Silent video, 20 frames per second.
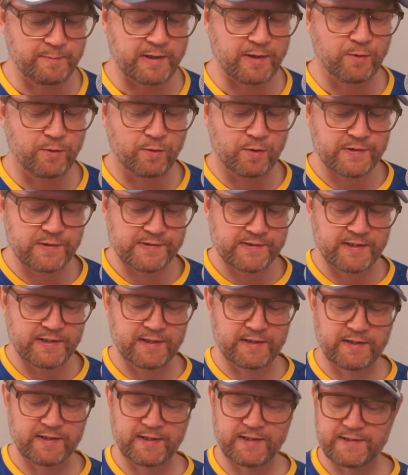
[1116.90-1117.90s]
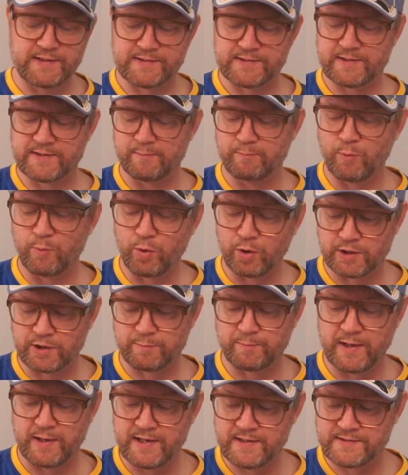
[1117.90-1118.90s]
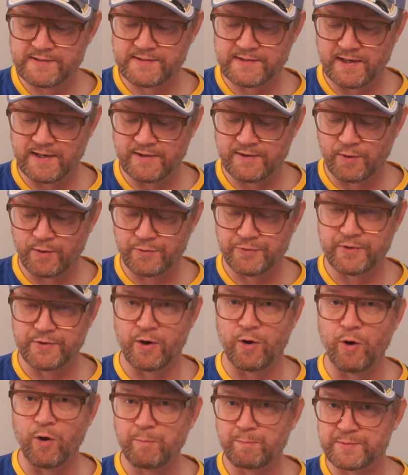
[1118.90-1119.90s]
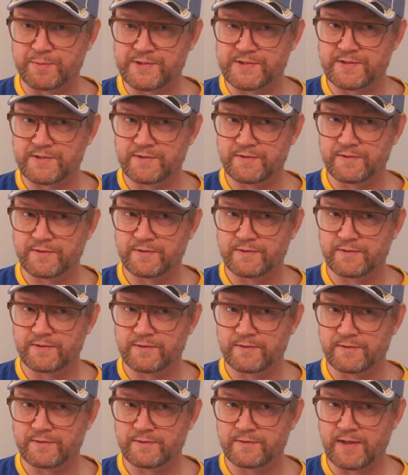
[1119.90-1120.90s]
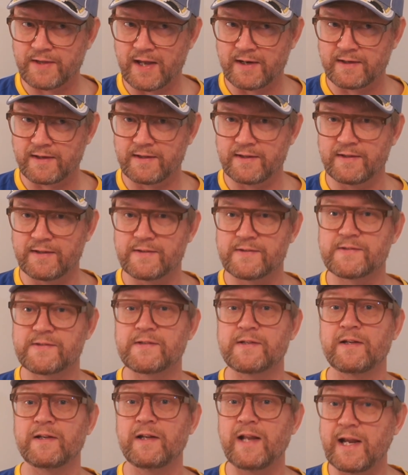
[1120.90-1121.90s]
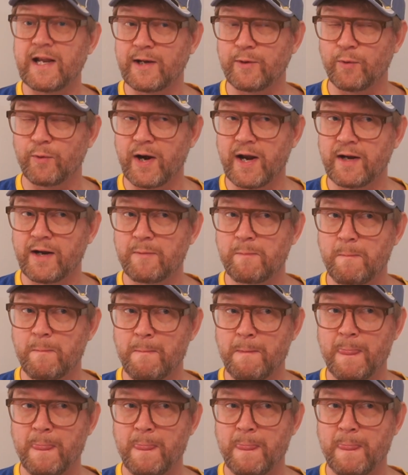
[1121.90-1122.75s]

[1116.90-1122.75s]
because it is the malt base and not the hops that is lingering,